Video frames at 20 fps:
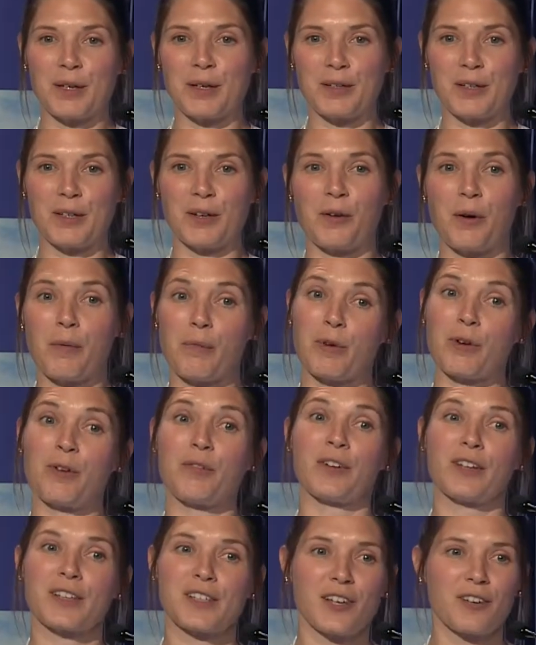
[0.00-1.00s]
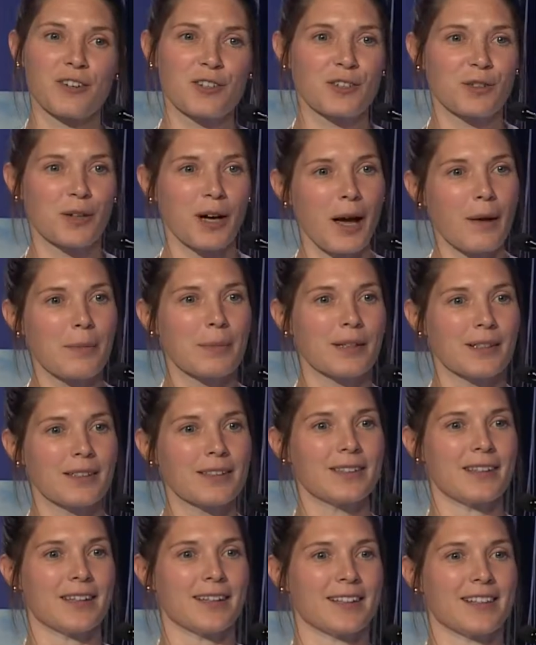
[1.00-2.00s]
you know, improving social
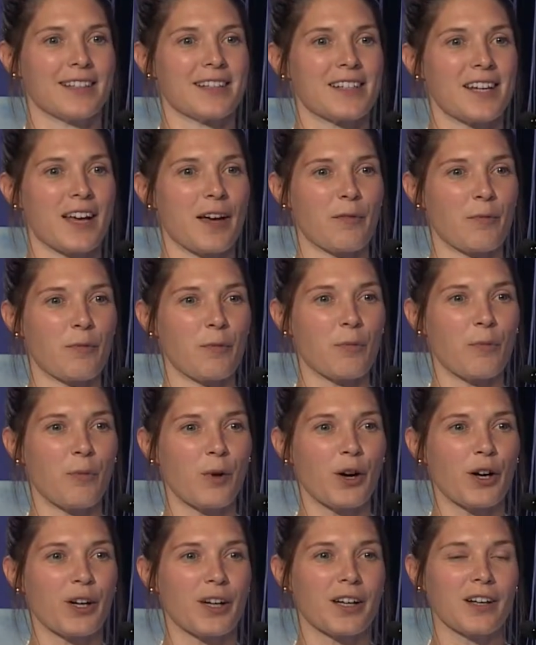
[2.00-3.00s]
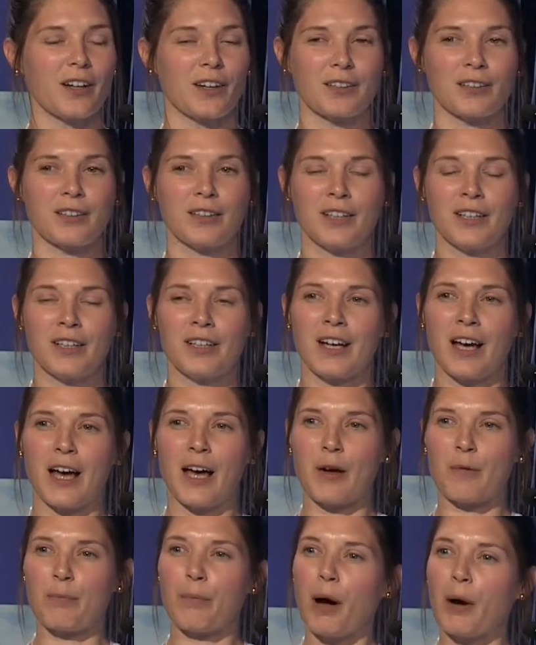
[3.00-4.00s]
capital and working on
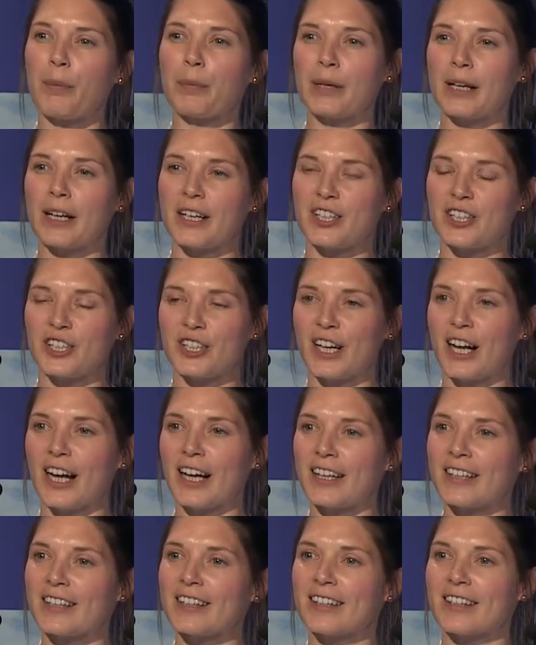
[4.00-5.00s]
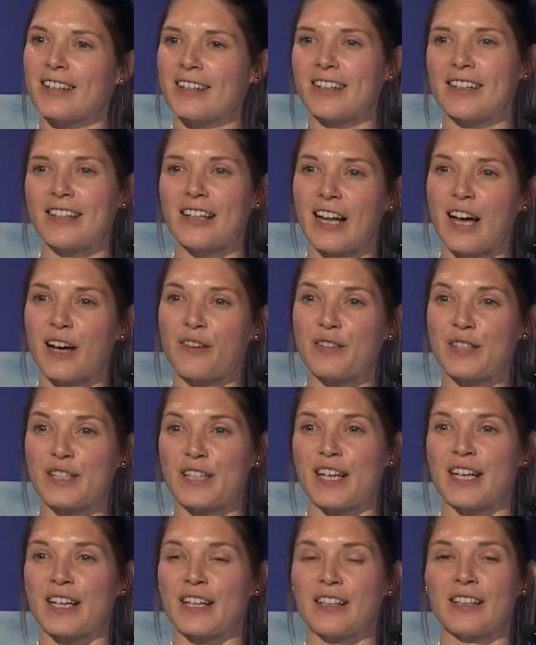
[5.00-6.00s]
population health and
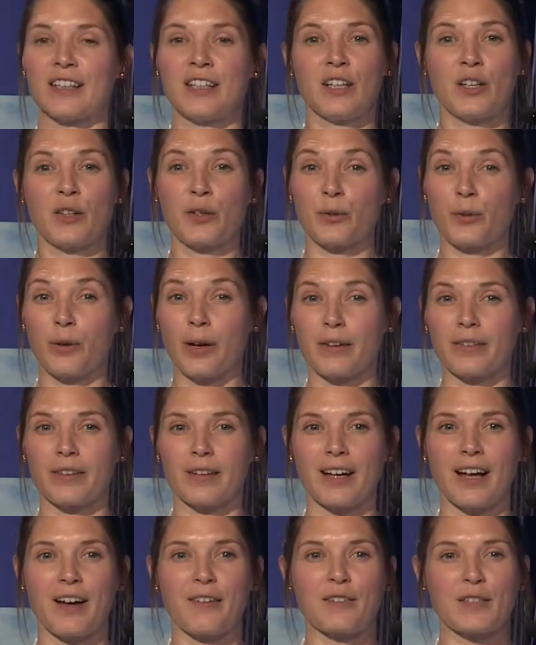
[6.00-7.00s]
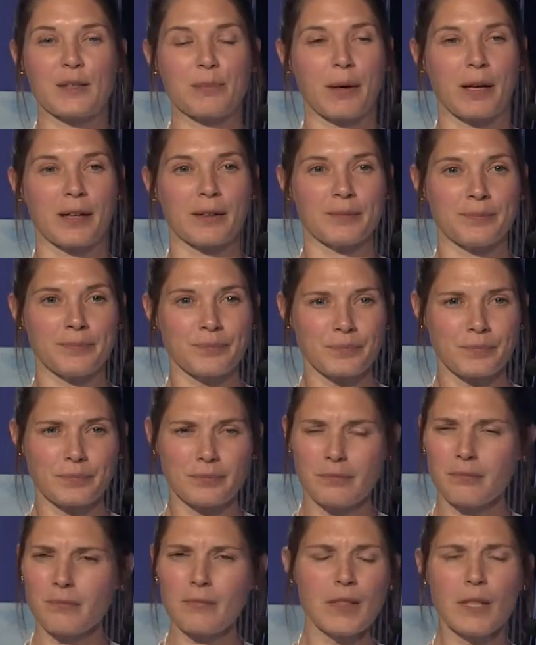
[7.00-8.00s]
lifestyle throughout the lifespan.
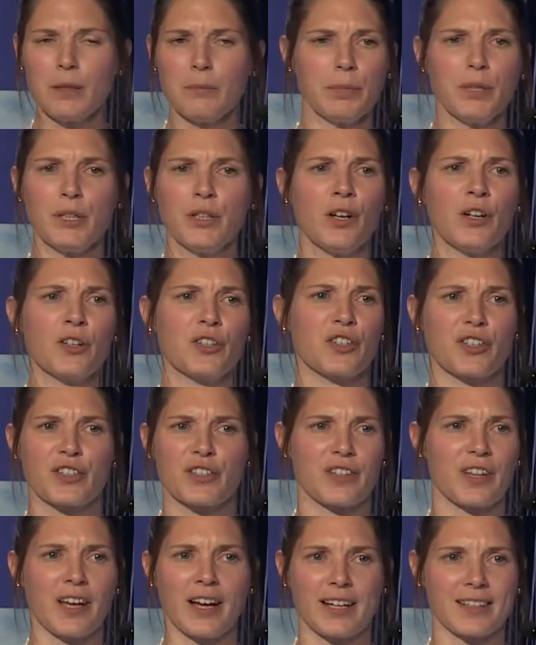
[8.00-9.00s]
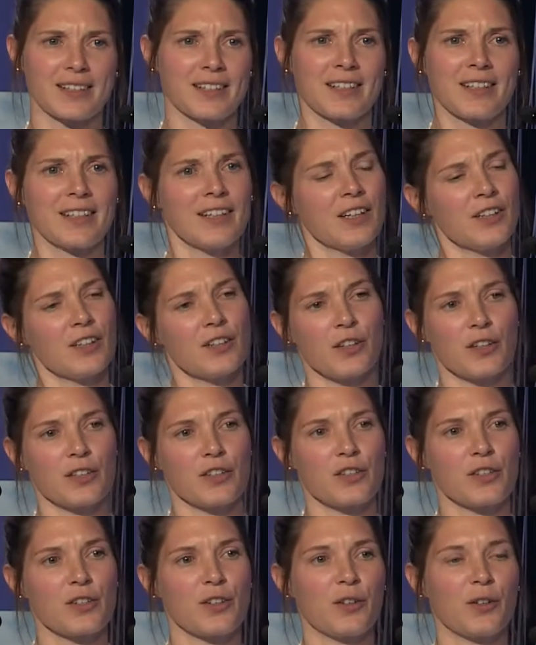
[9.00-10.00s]
But not just that,
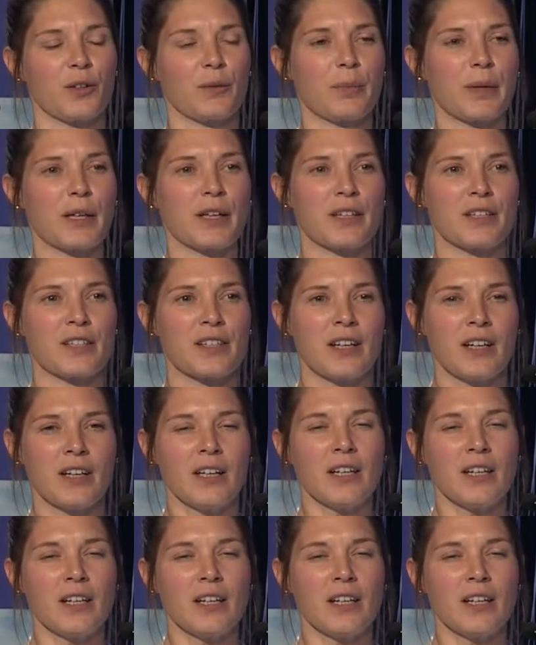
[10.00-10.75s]
not at all, because